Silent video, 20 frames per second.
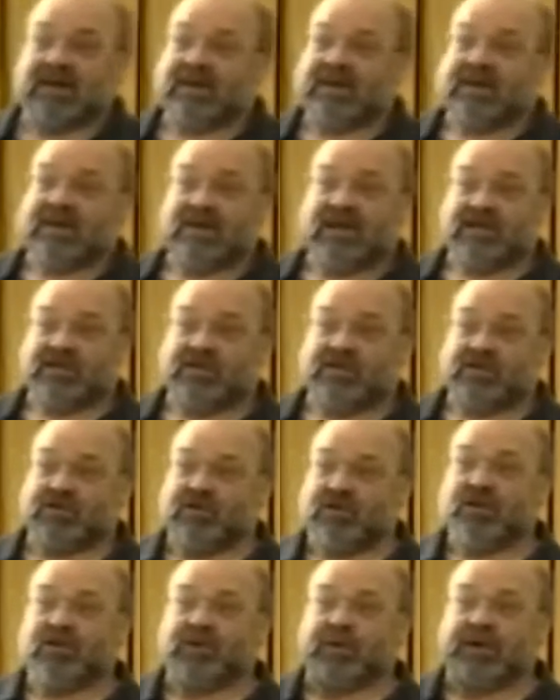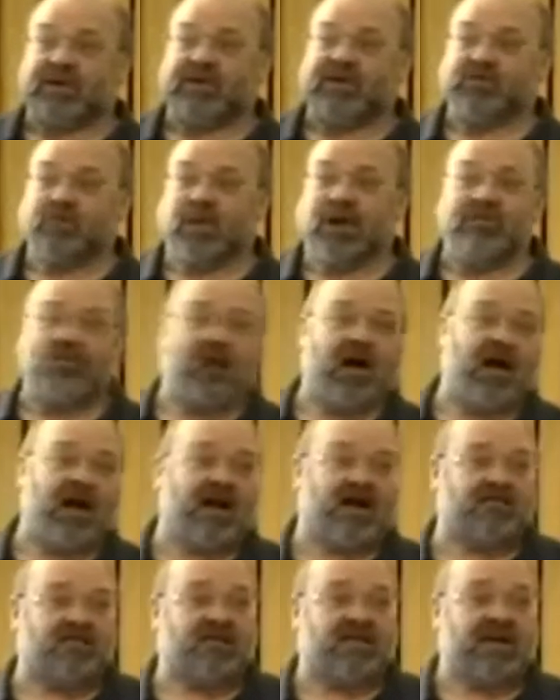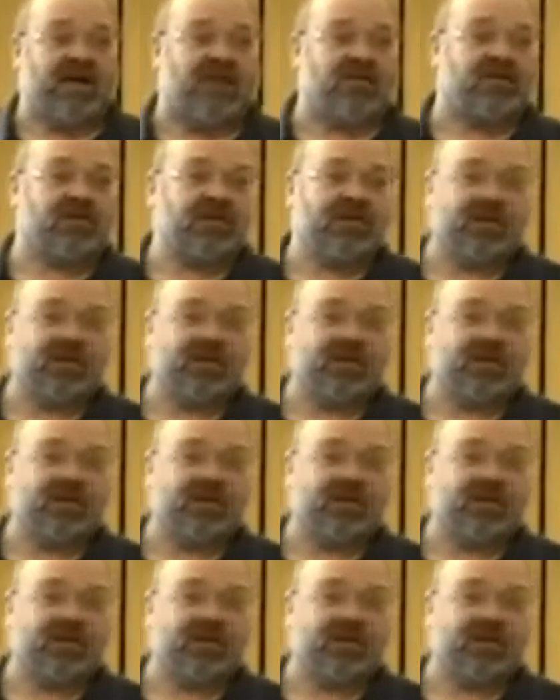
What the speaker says: issue 2 queries, one right after the other, and get